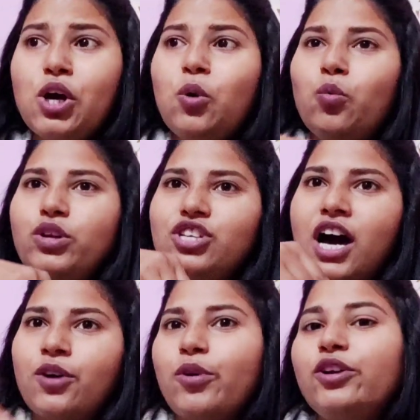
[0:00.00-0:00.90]
which
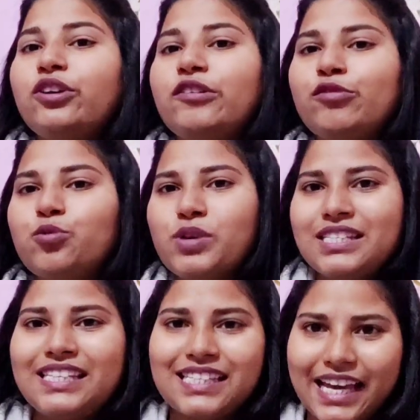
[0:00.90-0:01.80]
are going to influence
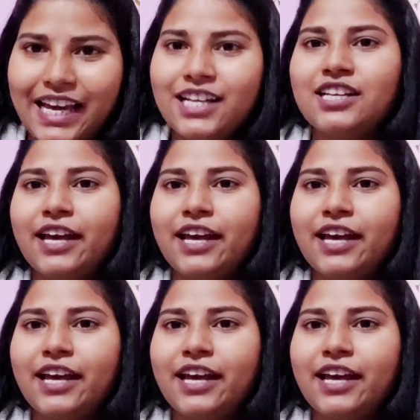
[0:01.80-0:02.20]
this age,